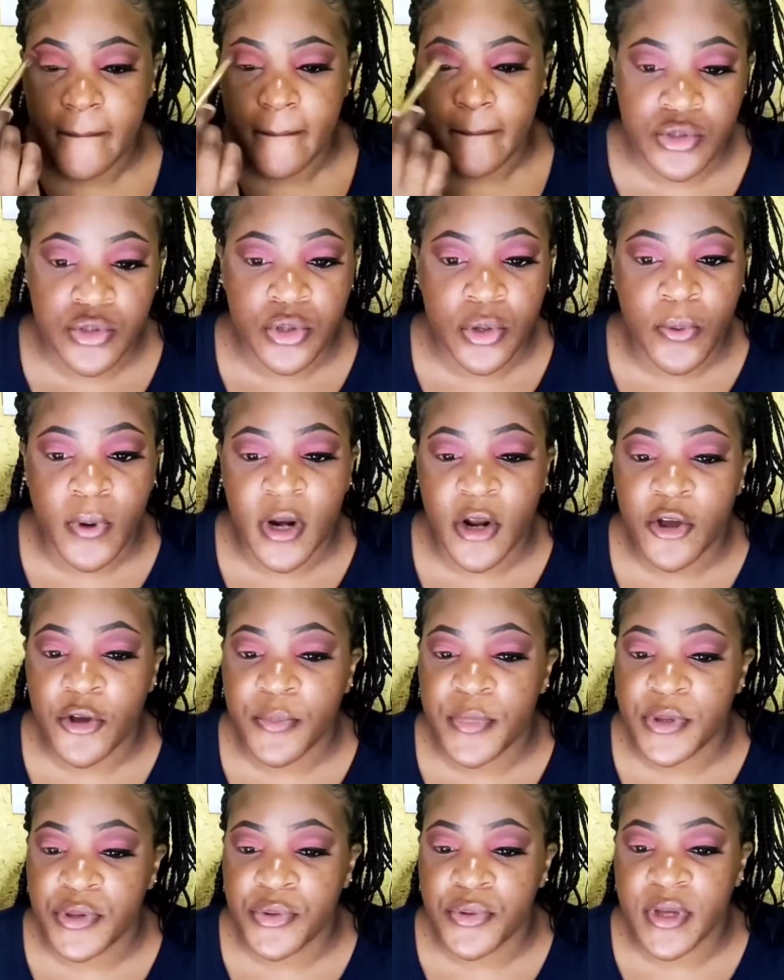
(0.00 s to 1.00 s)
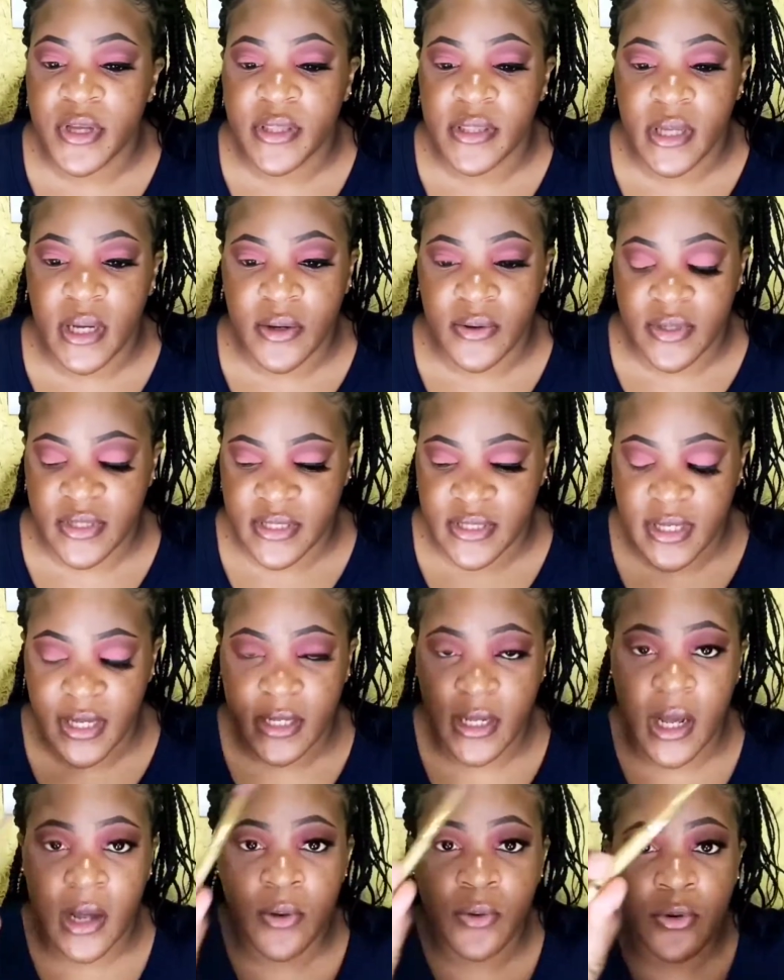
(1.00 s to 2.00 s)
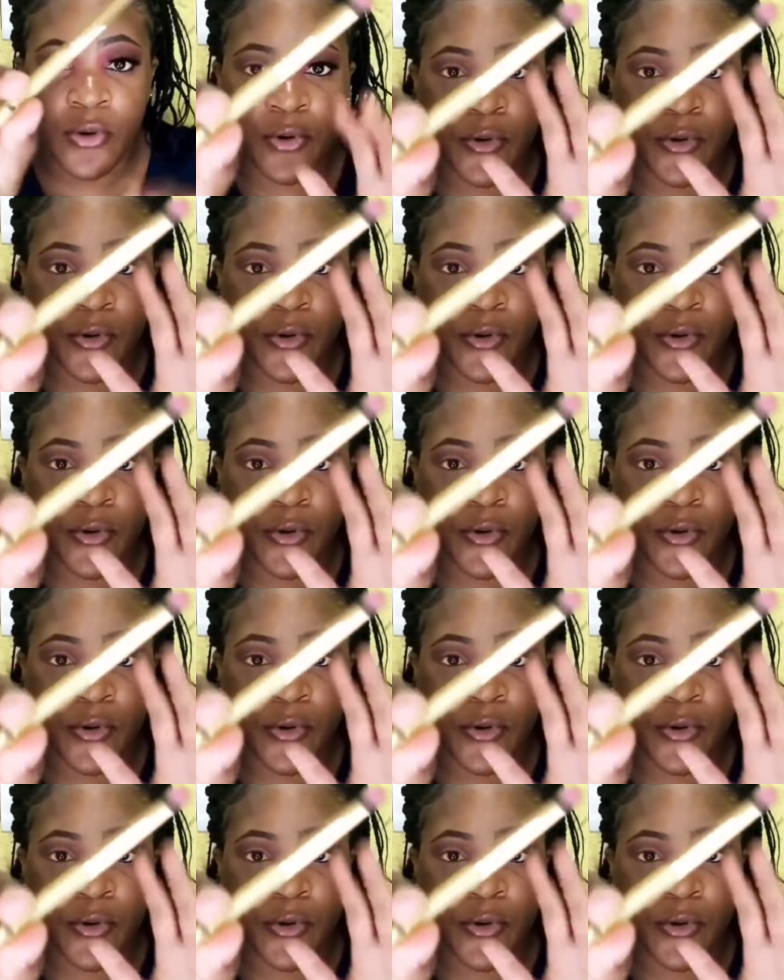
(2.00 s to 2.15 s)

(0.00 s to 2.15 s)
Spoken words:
So what I will be doing now is that I will